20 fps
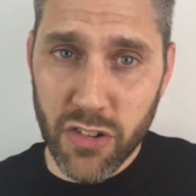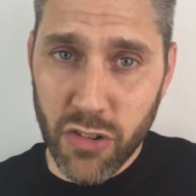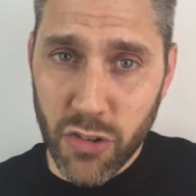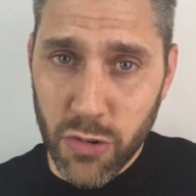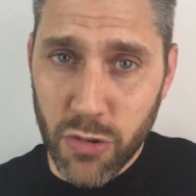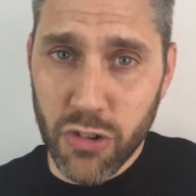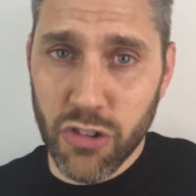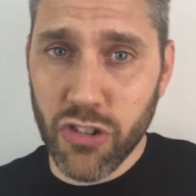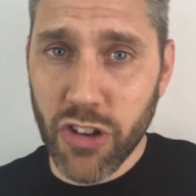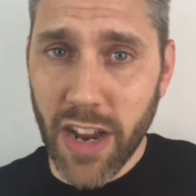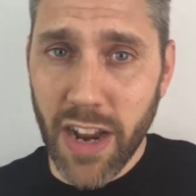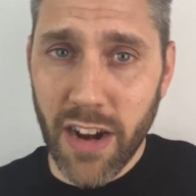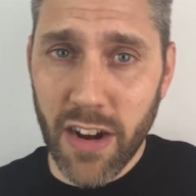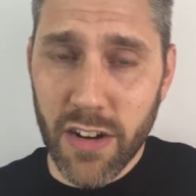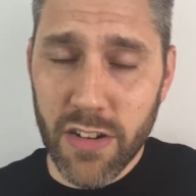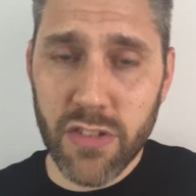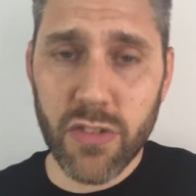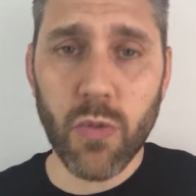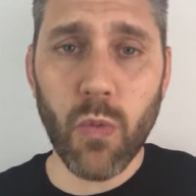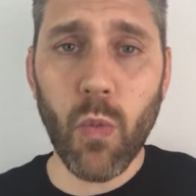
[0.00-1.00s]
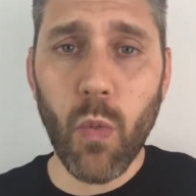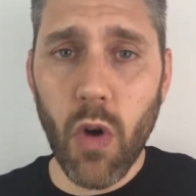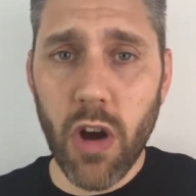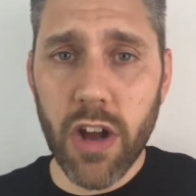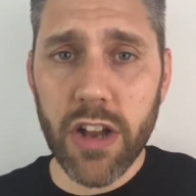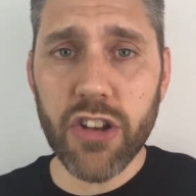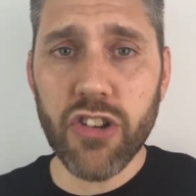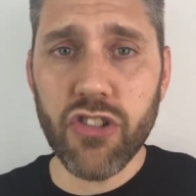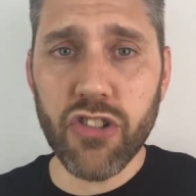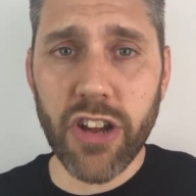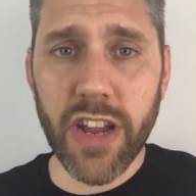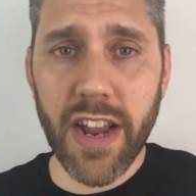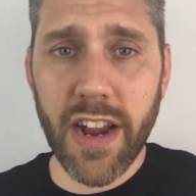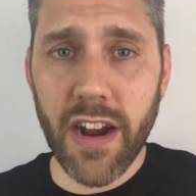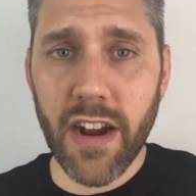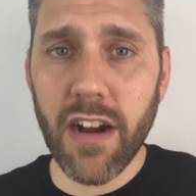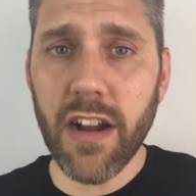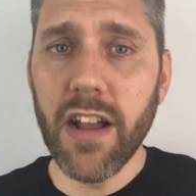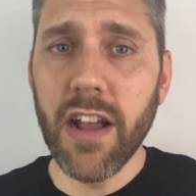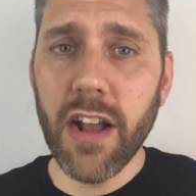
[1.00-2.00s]
2 chairs, 1
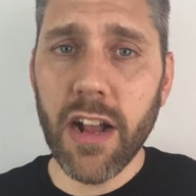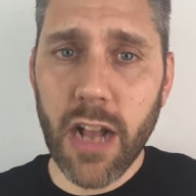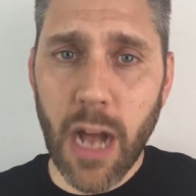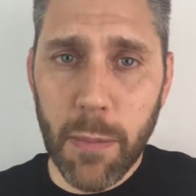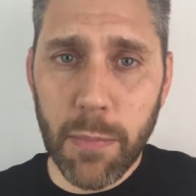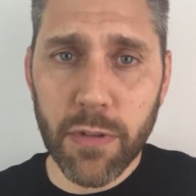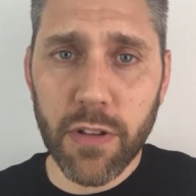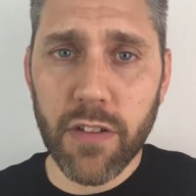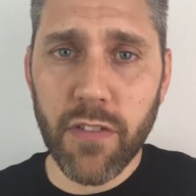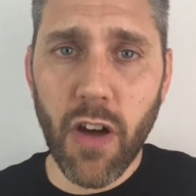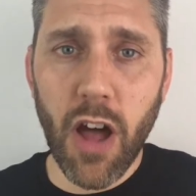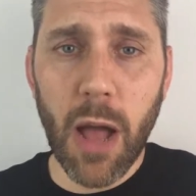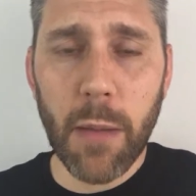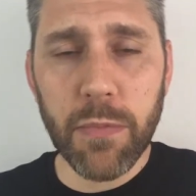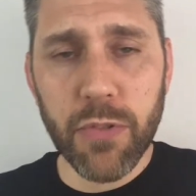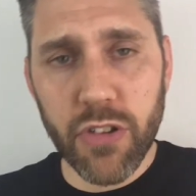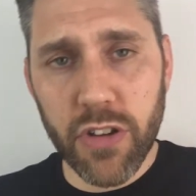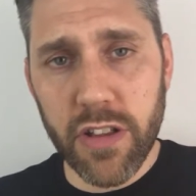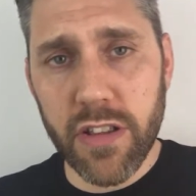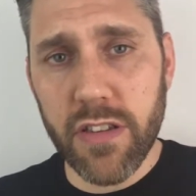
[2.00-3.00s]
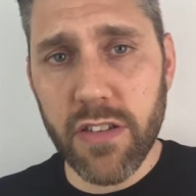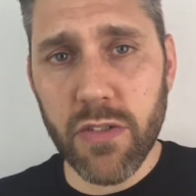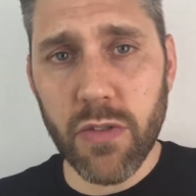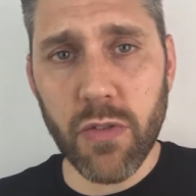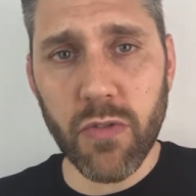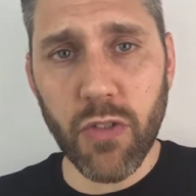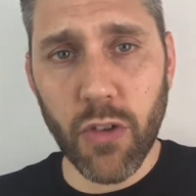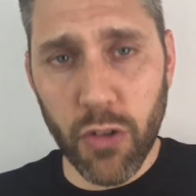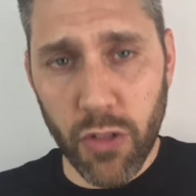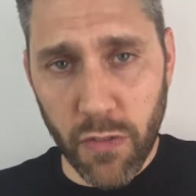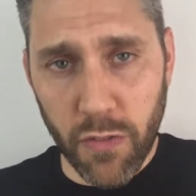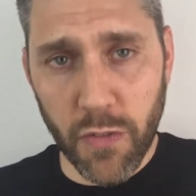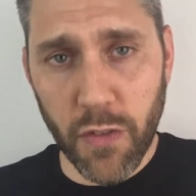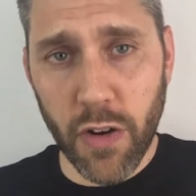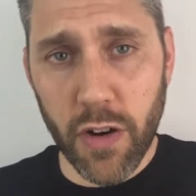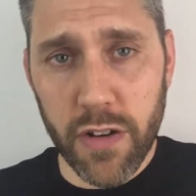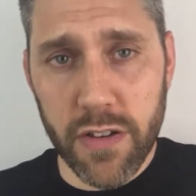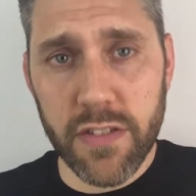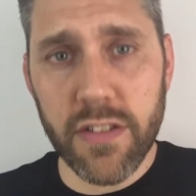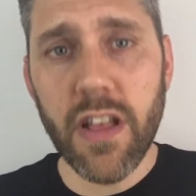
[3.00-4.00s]
chair, couple of options for the
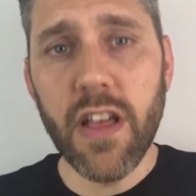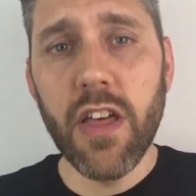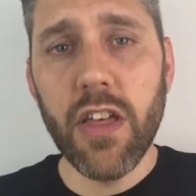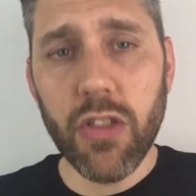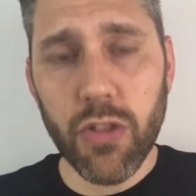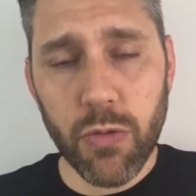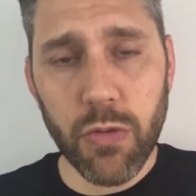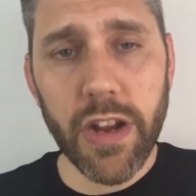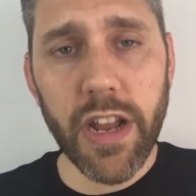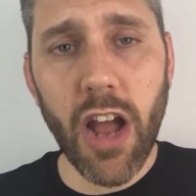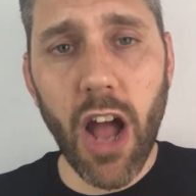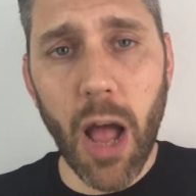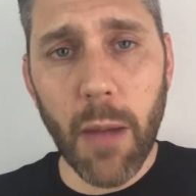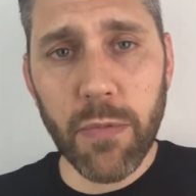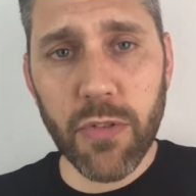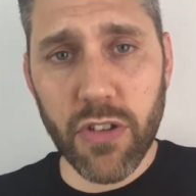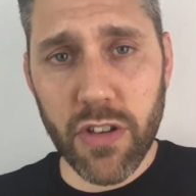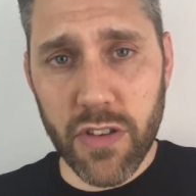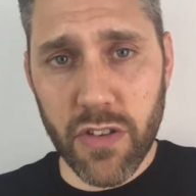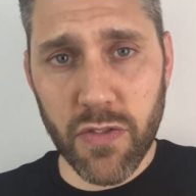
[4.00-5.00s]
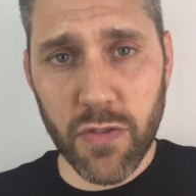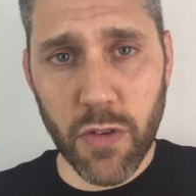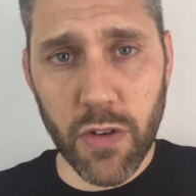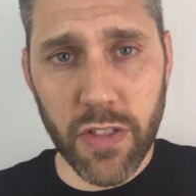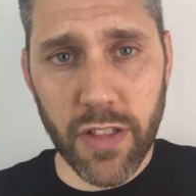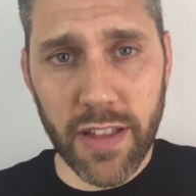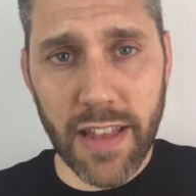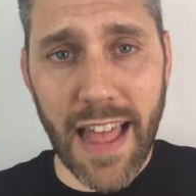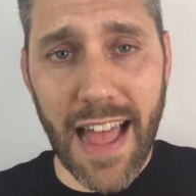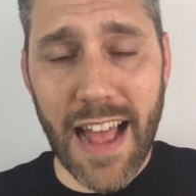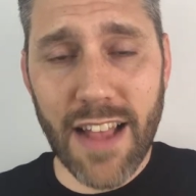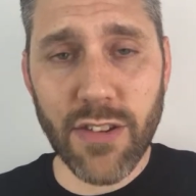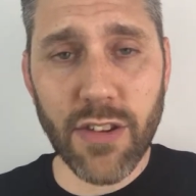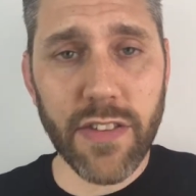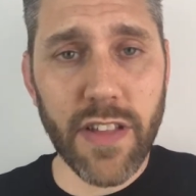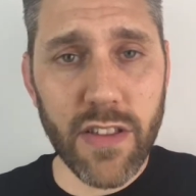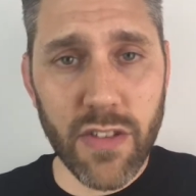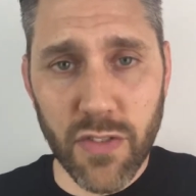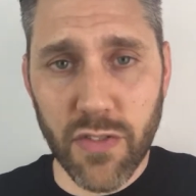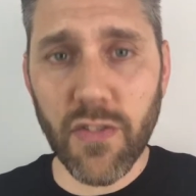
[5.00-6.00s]
first, 3 options for the last, so
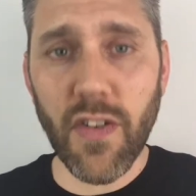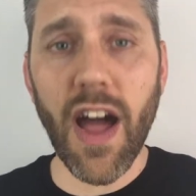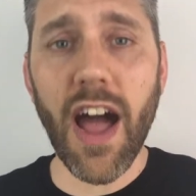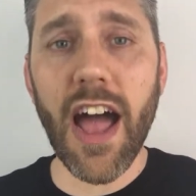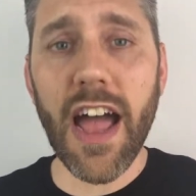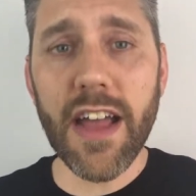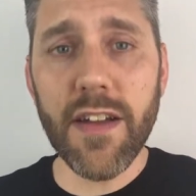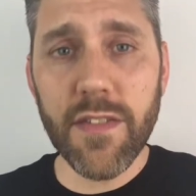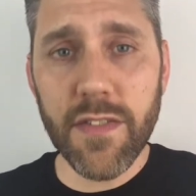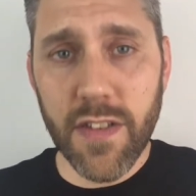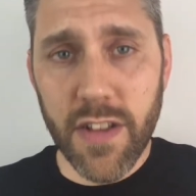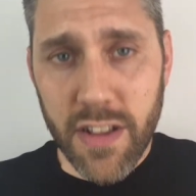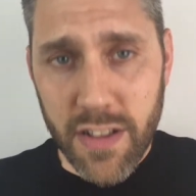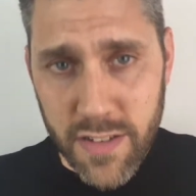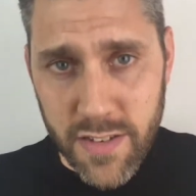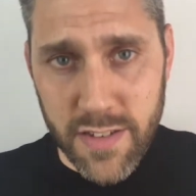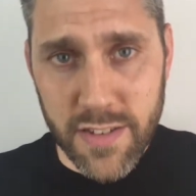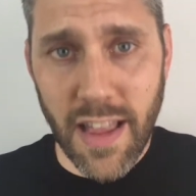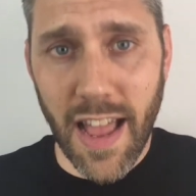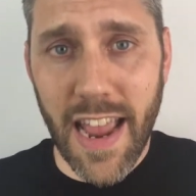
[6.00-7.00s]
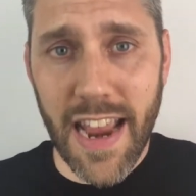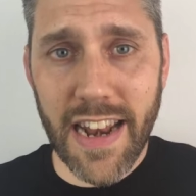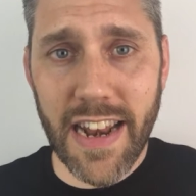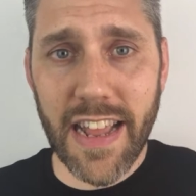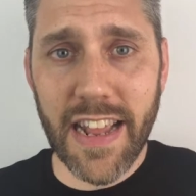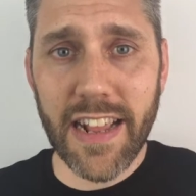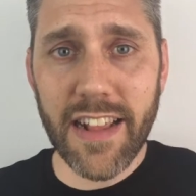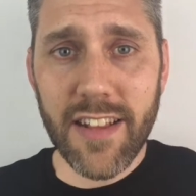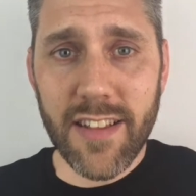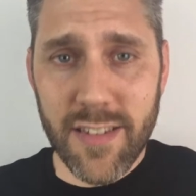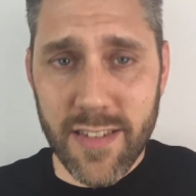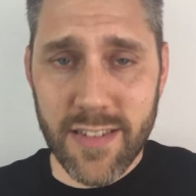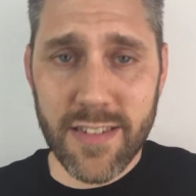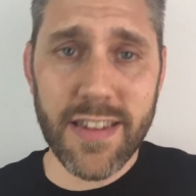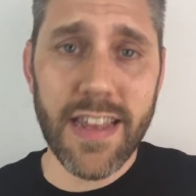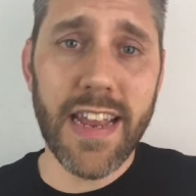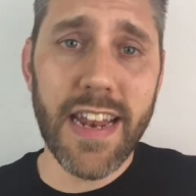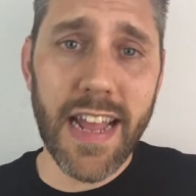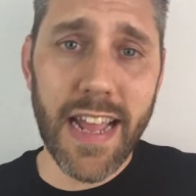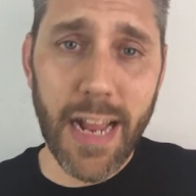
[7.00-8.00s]
that's 5 signing,
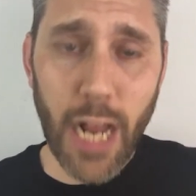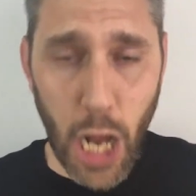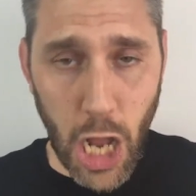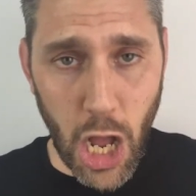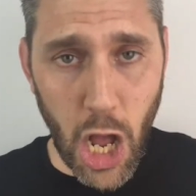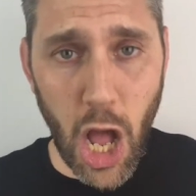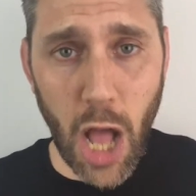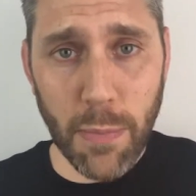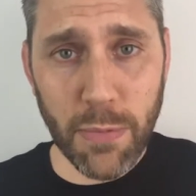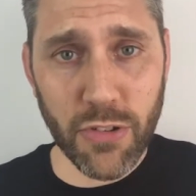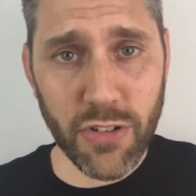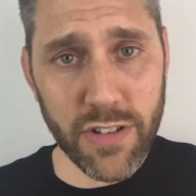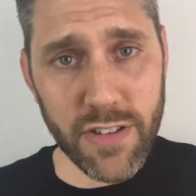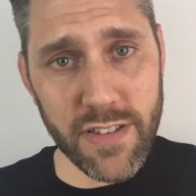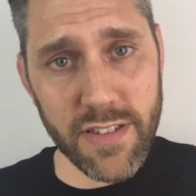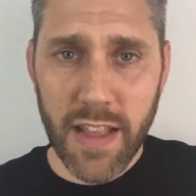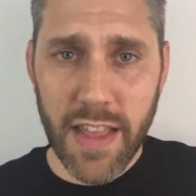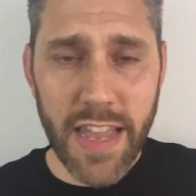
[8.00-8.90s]
seating options.